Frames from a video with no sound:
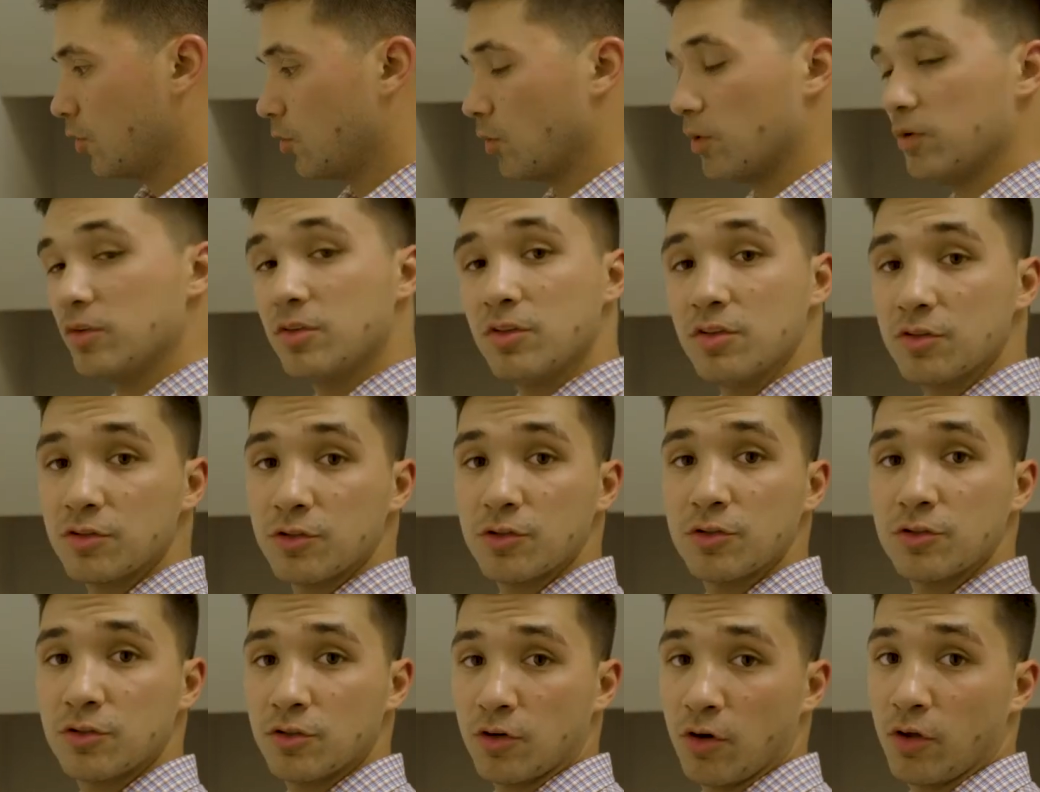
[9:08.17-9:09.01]
Once the
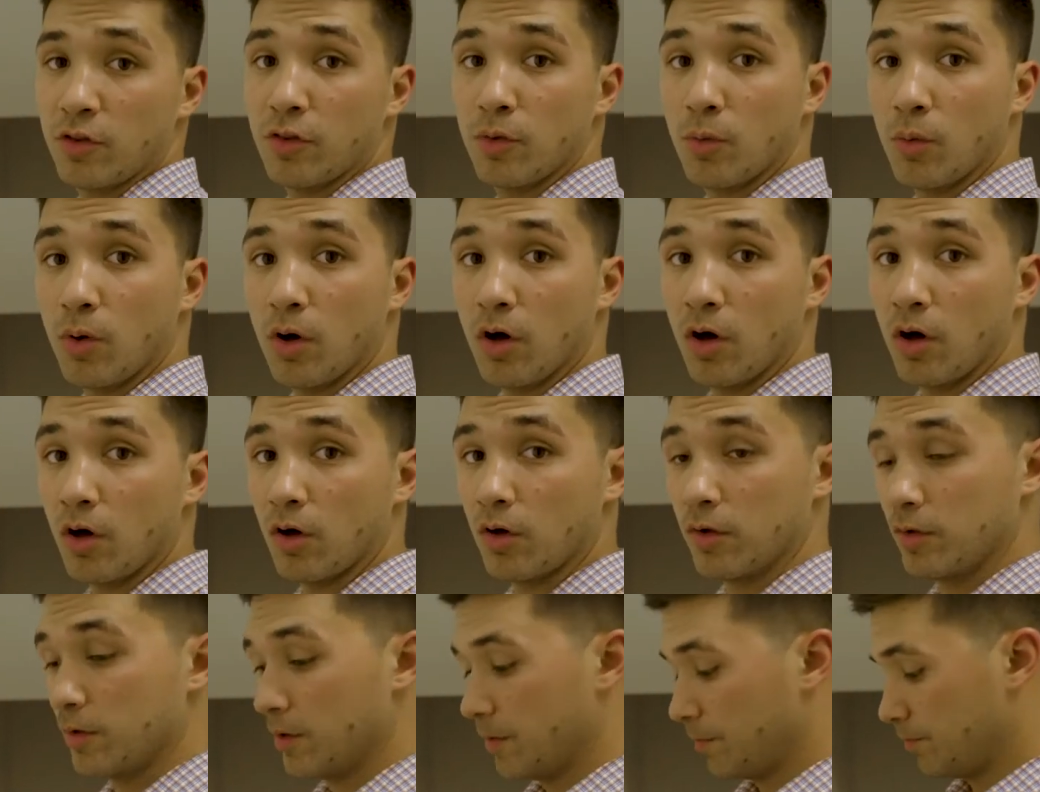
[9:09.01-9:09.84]
screws are on the
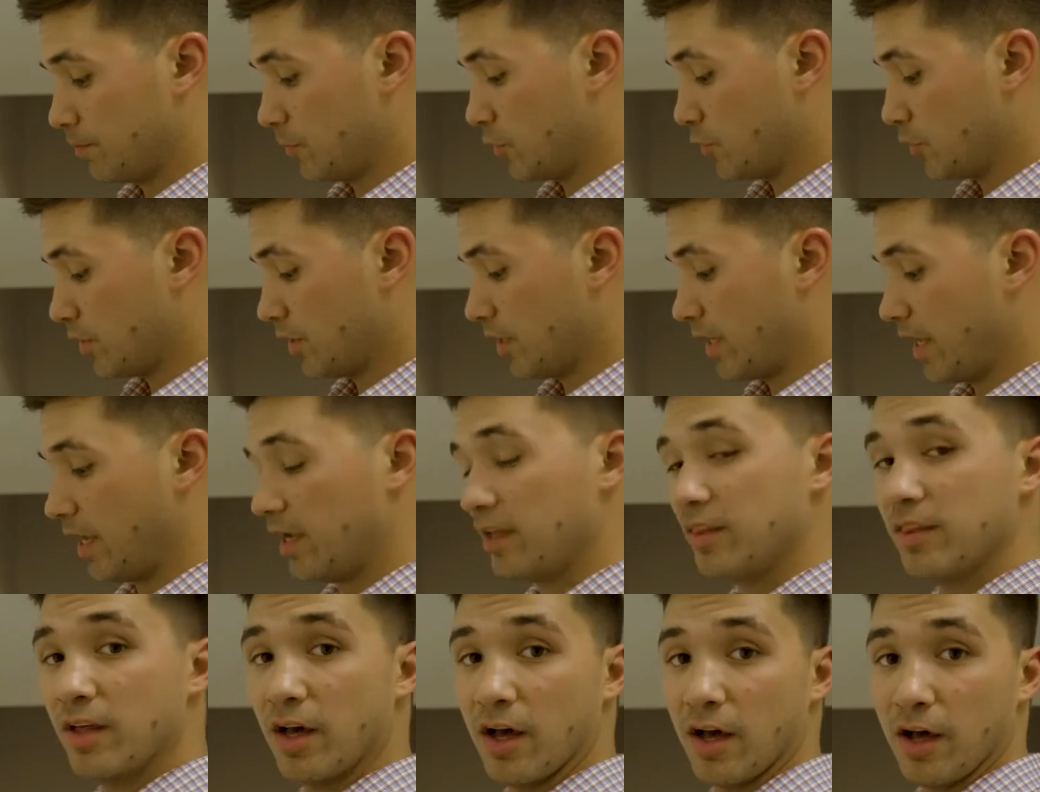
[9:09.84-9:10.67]
wall, you can
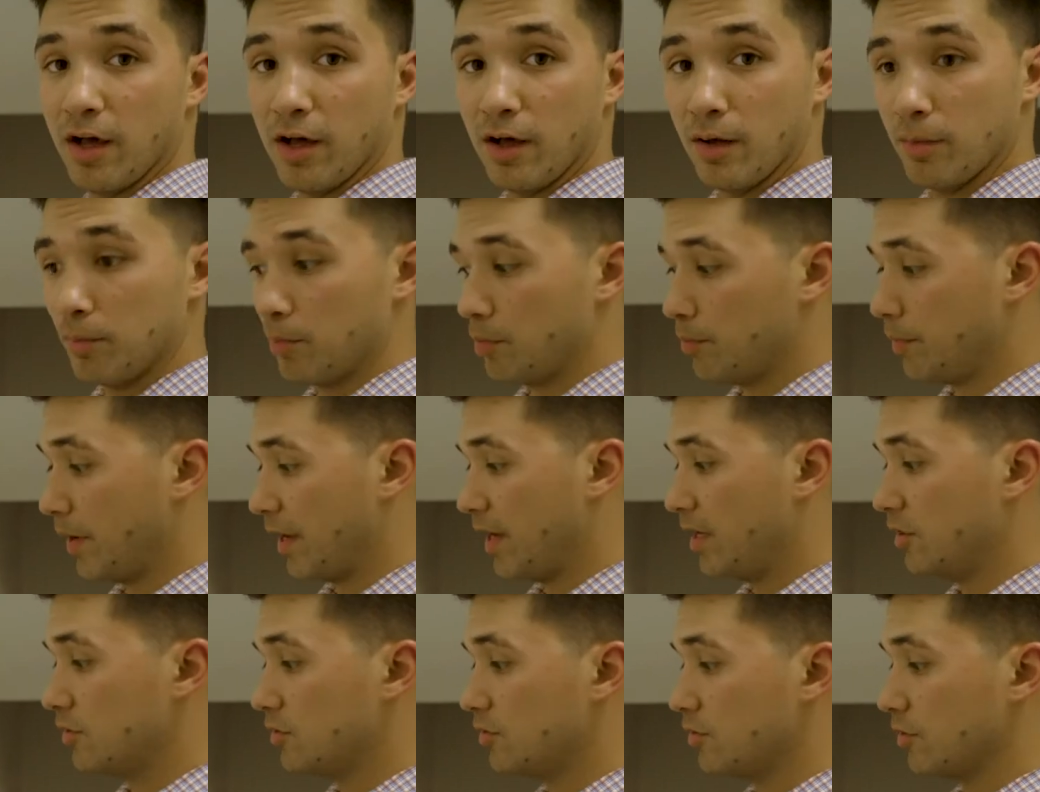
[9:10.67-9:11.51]
hang the hub
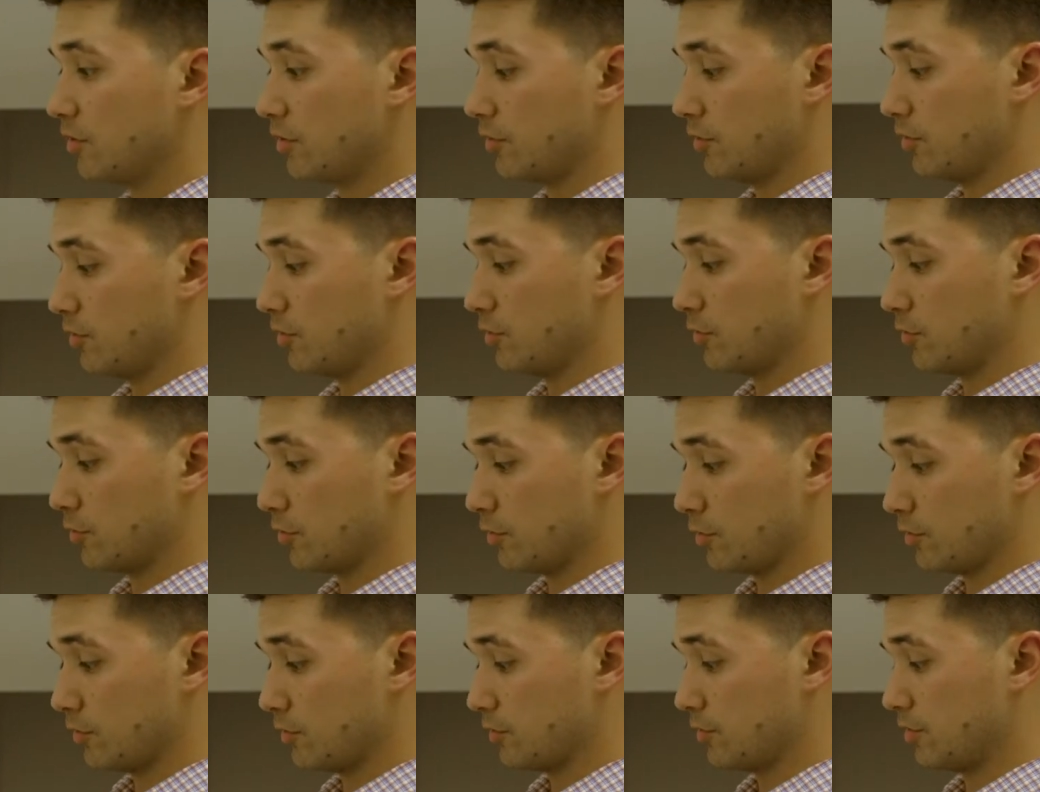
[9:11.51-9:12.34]
by inserting the
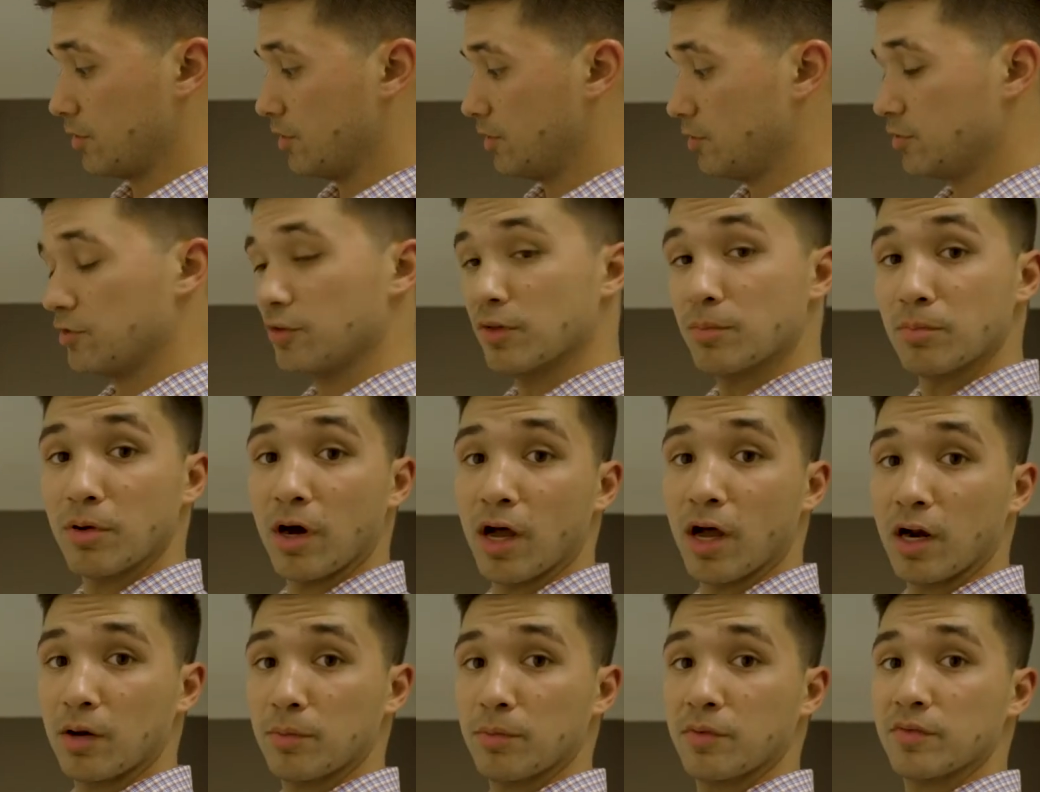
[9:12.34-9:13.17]
screws into the
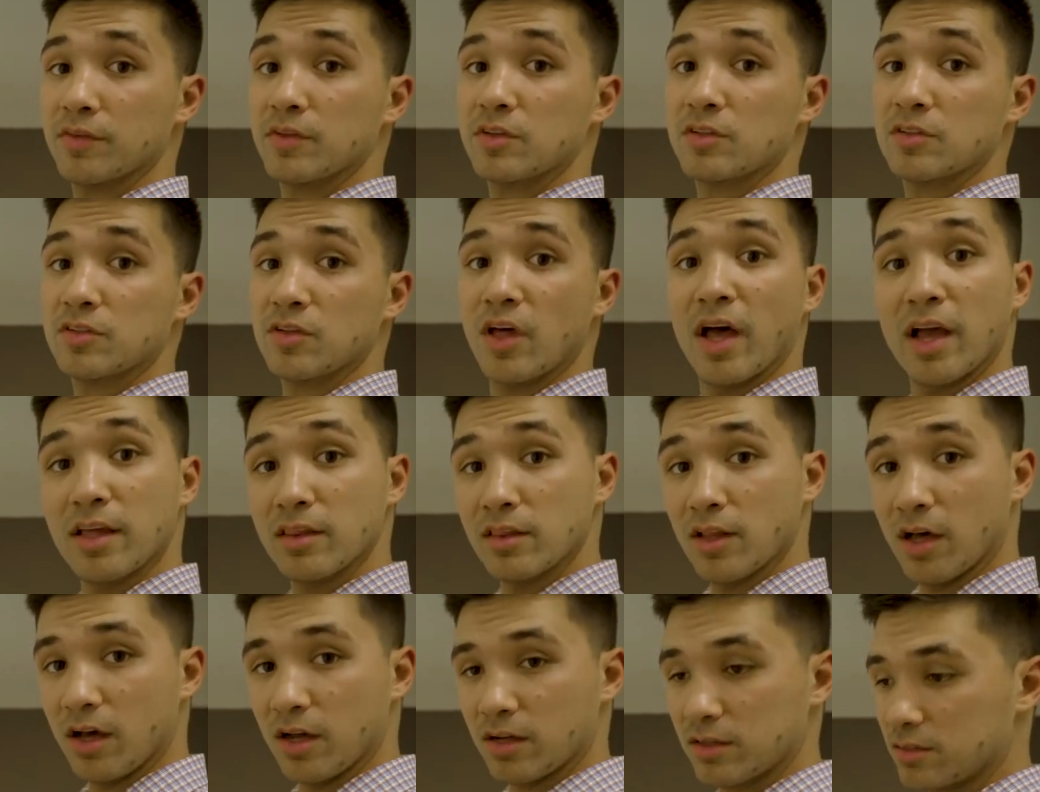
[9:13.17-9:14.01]
bottom of the
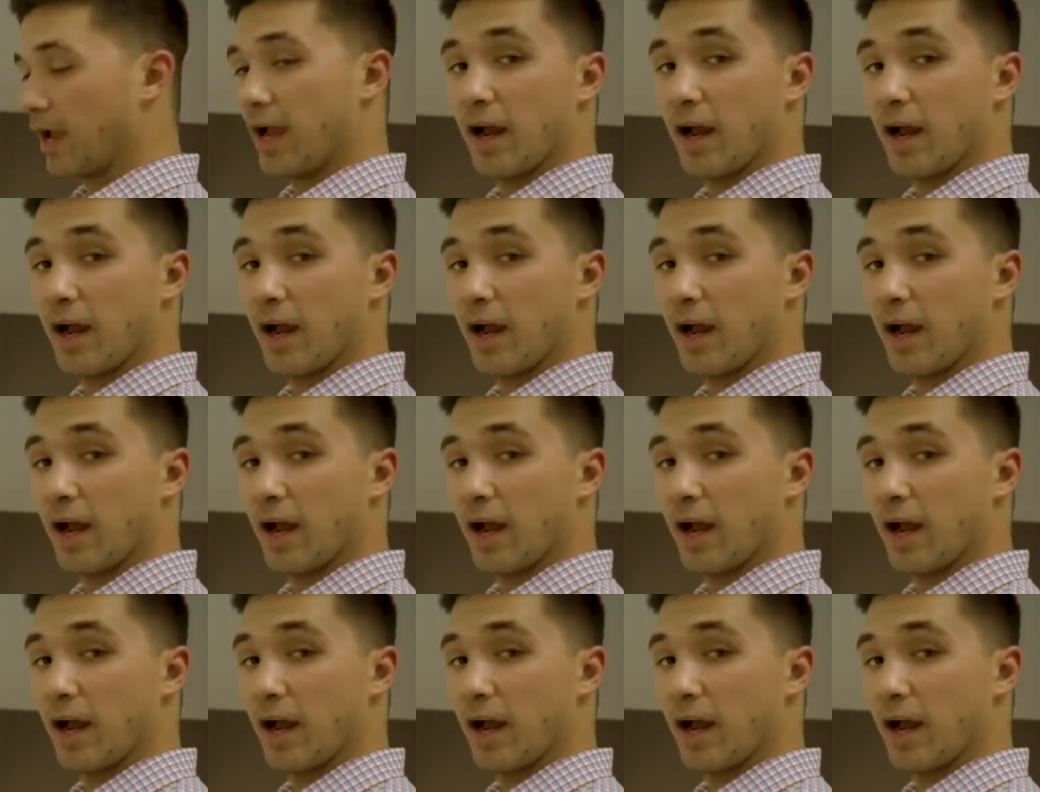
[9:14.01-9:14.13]
slide box.